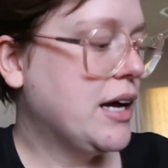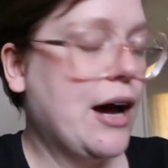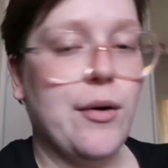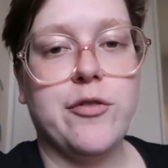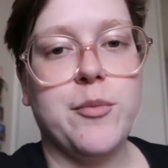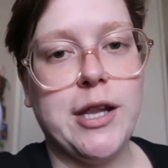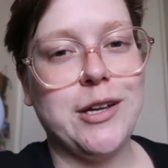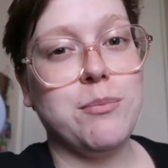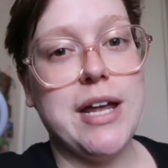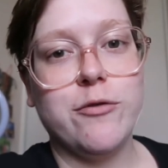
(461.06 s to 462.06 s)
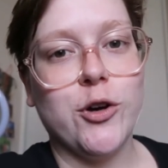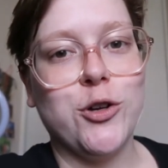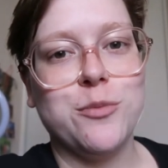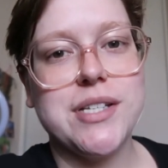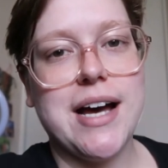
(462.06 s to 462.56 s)
however many
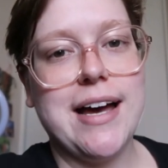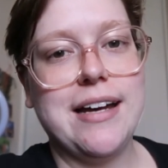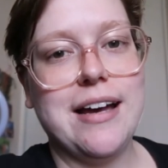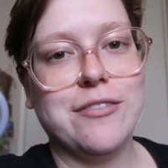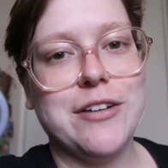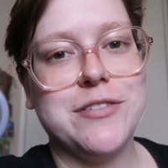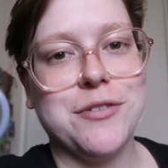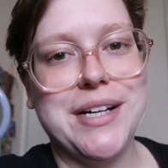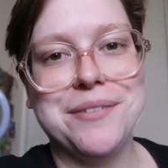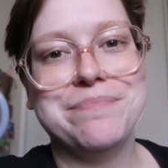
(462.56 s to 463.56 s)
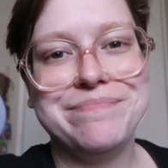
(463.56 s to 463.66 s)
volumes I have left to read.